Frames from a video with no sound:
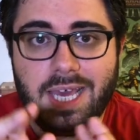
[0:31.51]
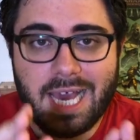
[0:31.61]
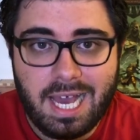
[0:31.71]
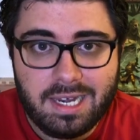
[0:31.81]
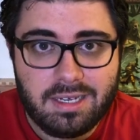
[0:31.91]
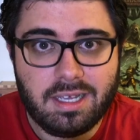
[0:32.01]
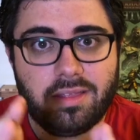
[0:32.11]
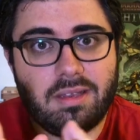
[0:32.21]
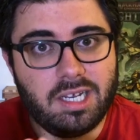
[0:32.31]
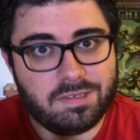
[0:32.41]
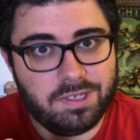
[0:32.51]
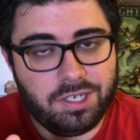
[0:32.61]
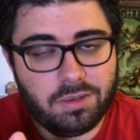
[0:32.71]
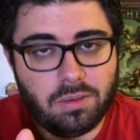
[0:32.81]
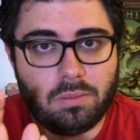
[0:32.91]
And in the next
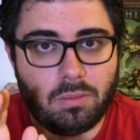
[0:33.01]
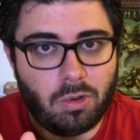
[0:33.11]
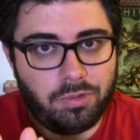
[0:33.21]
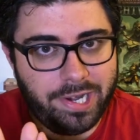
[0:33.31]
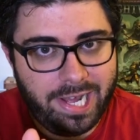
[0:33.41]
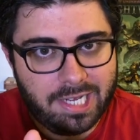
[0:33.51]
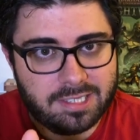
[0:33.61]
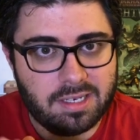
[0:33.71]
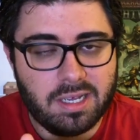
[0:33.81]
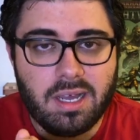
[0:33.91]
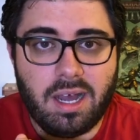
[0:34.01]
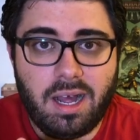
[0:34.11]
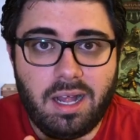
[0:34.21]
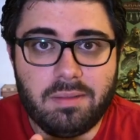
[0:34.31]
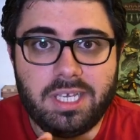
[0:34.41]
video, more relaxed,
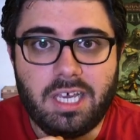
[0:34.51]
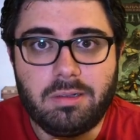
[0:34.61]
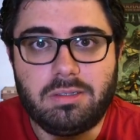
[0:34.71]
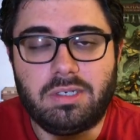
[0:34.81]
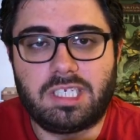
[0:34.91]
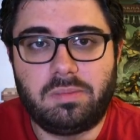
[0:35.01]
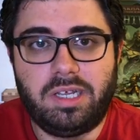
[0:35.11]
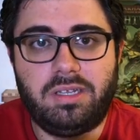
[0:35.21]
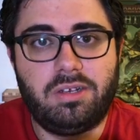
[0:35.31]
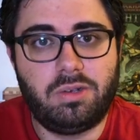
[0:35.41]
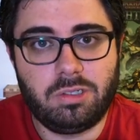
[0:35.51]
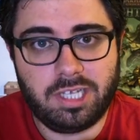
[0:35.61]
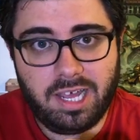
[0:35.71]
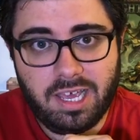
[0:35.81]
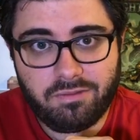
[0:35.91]
I'll be able to explain the tools that
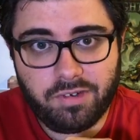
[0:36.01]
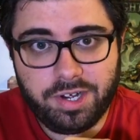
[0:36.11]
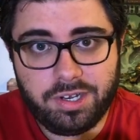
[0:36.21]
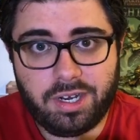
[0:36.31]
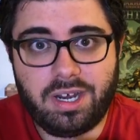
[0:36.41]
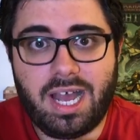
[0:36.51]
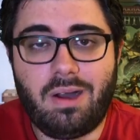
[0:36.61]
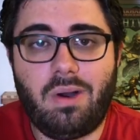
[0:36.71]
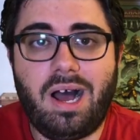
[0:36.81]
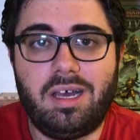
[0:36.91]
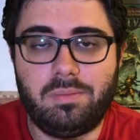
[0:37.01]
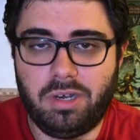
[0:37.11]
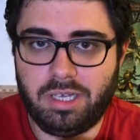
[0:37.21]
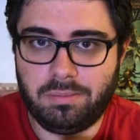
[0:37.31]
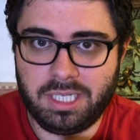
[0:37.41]
I have created and how I
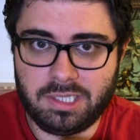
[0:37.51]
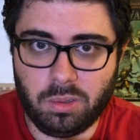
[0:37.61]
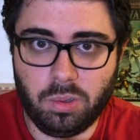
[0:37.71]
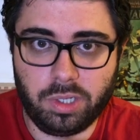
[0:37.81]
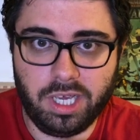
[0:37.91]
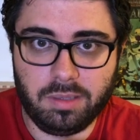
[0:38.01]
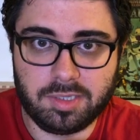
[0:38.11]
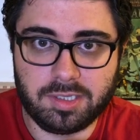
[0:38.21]
play my solo game.